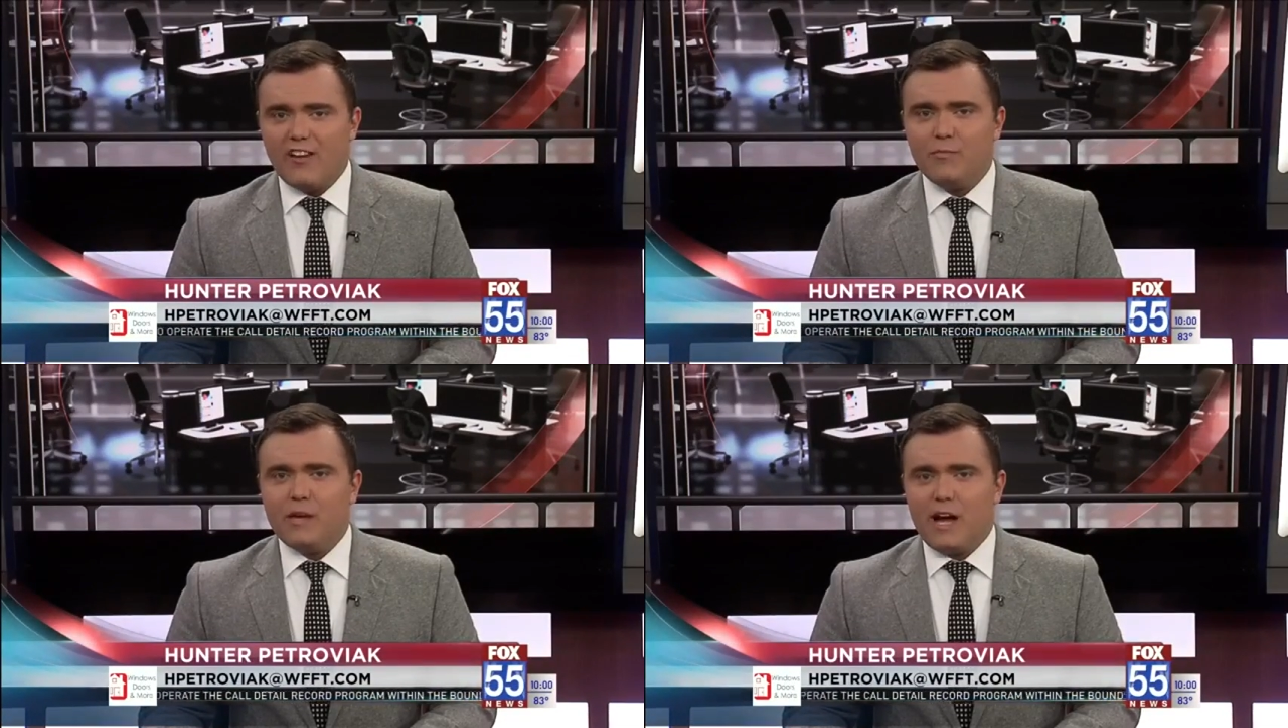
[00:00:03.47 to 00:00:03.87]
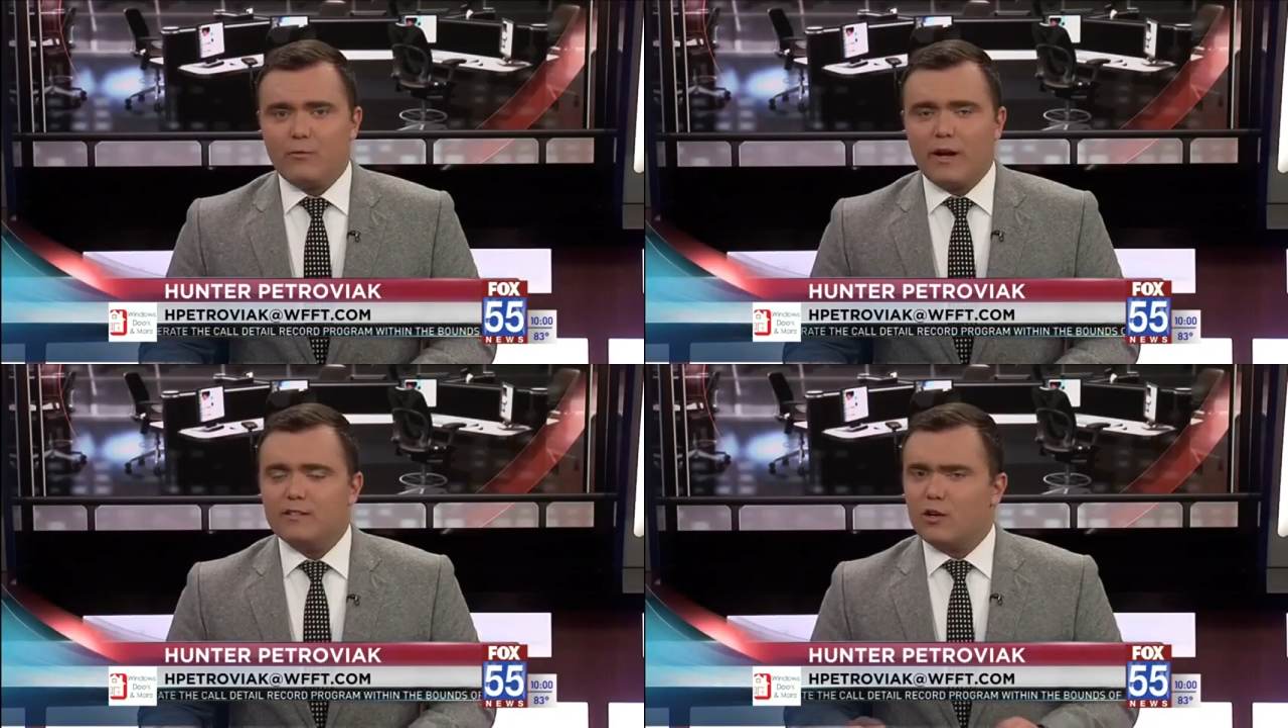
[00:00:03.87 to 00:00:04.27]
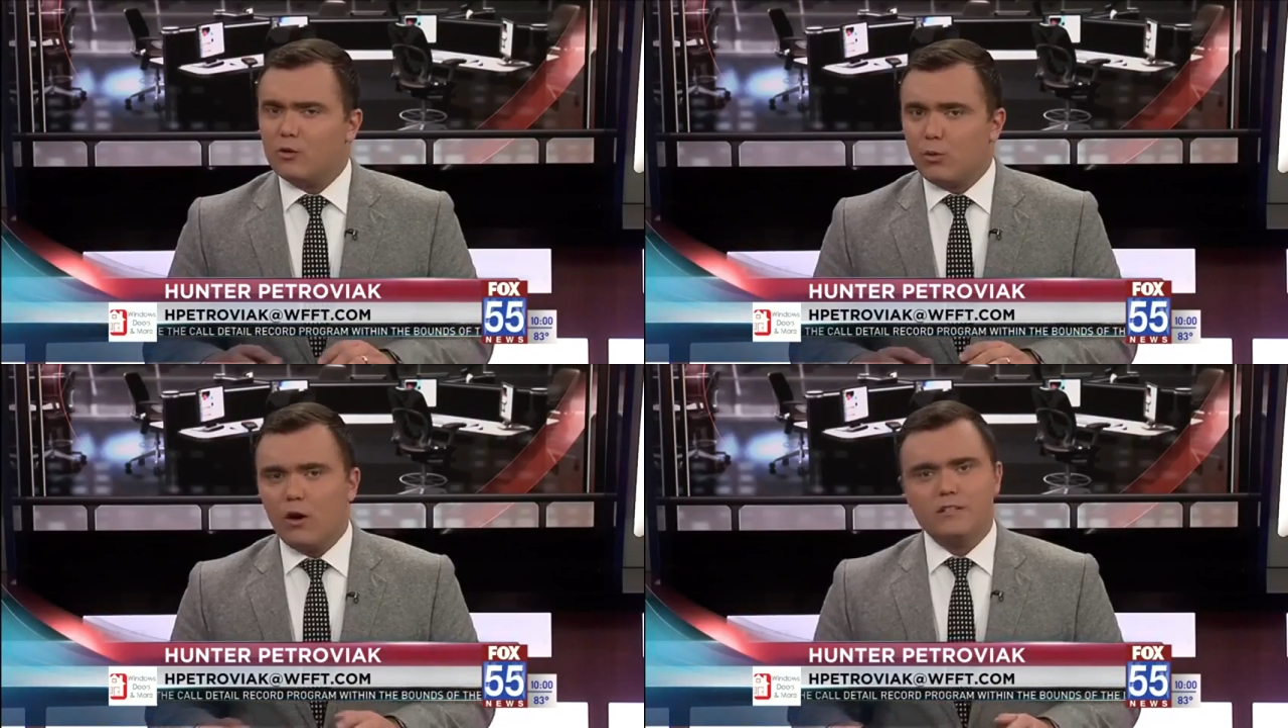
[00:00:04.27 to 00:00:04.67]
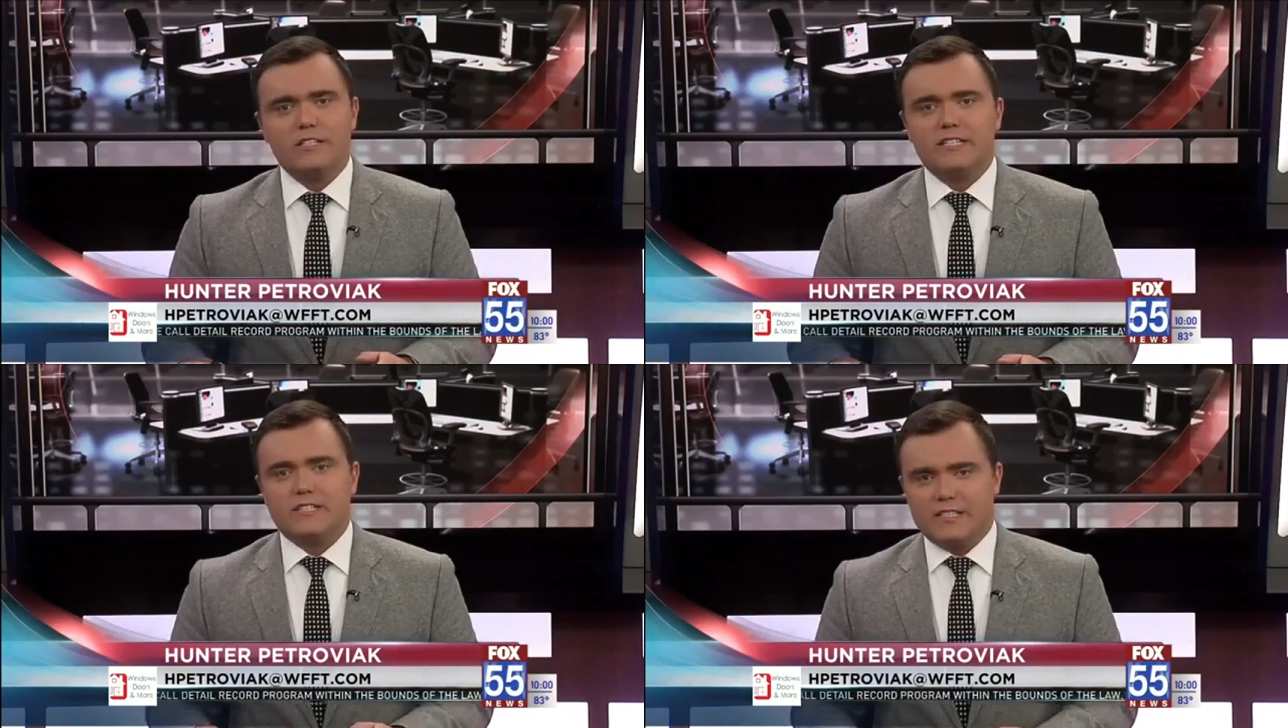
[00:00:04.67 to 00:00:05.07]
FBI raids
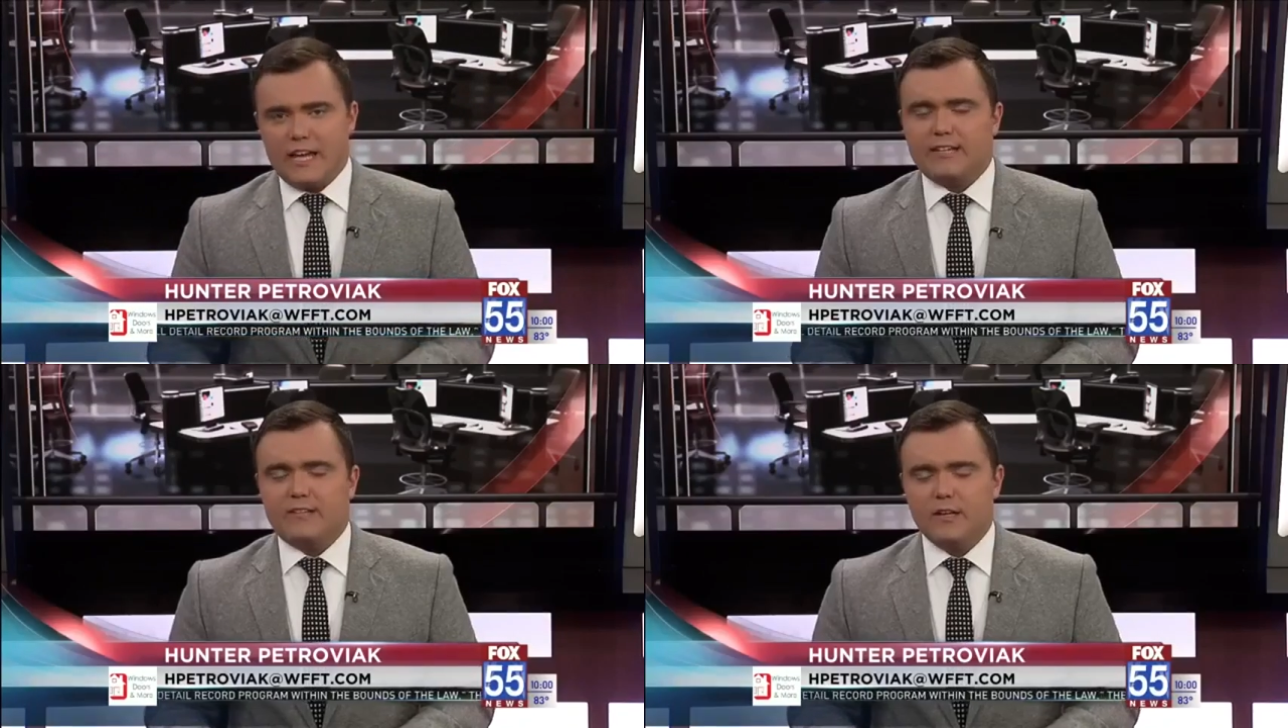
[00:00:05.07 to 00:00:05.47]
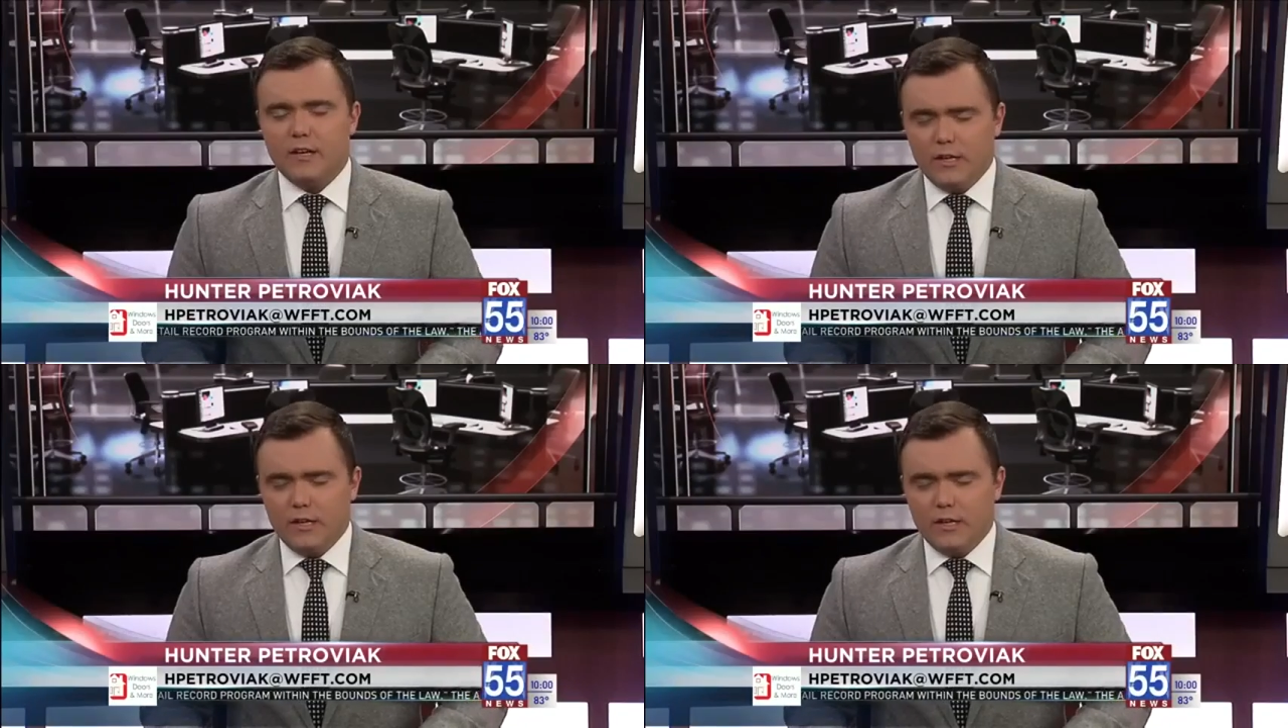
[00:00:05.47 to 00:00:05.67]
across the state.